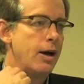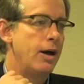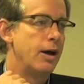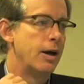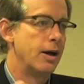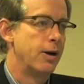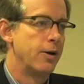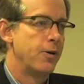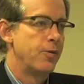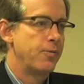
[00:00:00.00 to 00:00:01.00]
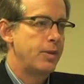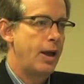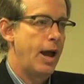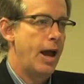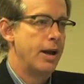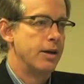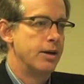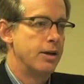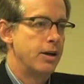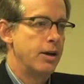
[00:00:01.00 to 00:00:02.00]
Uh,
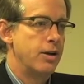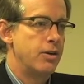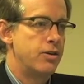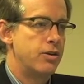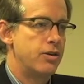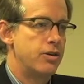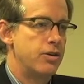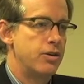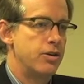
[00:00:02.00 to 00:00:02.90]
and she,